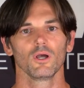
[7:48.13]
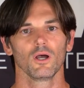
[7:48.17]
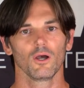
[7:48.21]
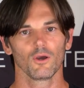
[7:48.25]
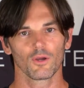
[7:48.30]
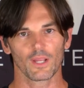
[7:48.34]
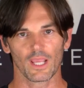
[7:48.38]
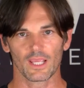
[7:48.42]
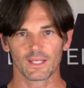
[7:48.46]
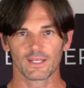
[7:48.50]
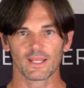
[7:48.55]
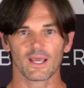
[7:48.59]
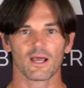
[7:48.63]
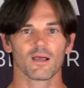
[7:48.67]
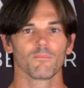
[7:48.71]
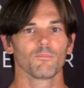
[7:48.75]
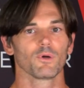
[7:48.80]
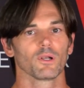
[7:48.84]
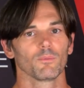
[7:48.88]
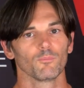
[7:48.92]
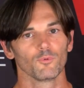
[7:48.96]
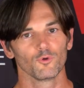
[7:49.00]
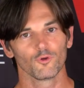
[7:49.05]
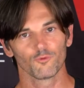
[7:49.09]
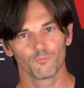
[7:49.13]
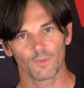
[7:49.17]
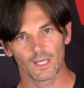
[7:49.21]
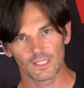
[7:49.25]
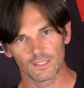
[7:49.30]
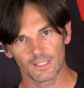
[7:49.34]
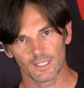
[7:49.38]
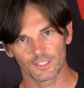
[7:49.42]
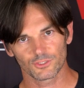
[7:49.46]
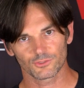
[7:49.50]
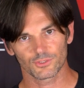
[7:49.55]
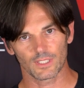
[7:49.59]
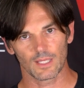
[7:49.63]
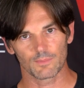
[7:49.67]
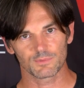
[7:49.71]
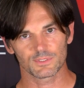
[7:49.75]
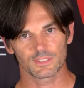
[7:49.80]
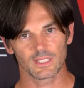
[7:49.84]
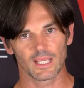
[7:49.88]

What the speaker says: okay, now I'm going to move my leg straps